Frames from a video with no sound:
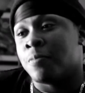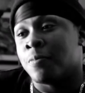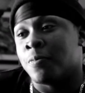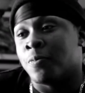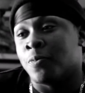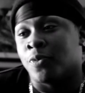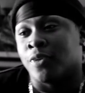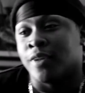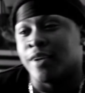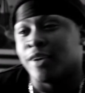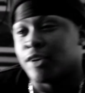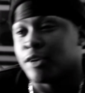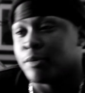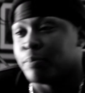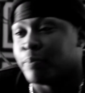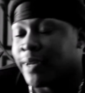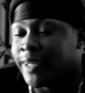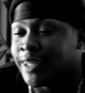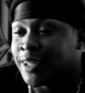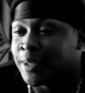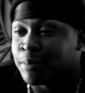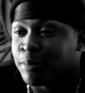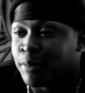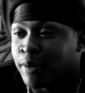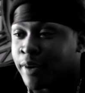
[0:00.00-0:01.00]
it was
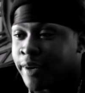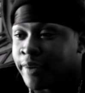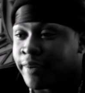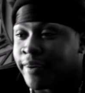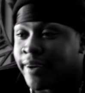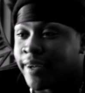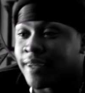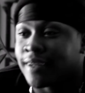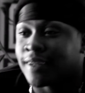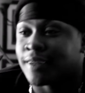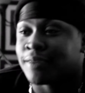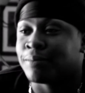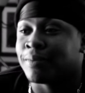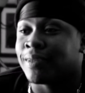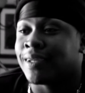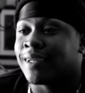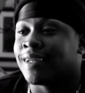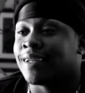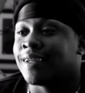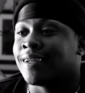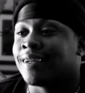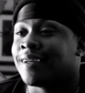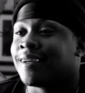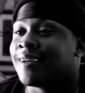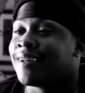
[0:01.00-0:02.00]
Benji Boy Records,
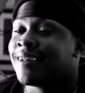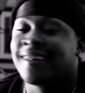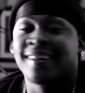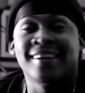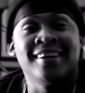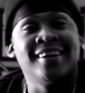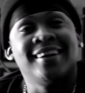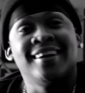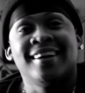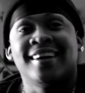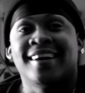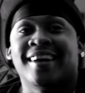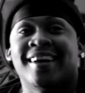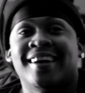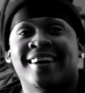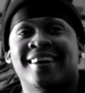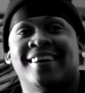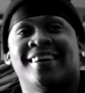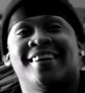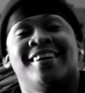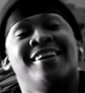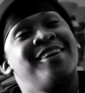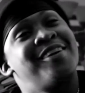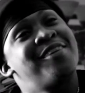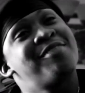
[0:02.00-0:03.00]
man.
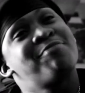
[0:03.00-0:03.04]
Hey,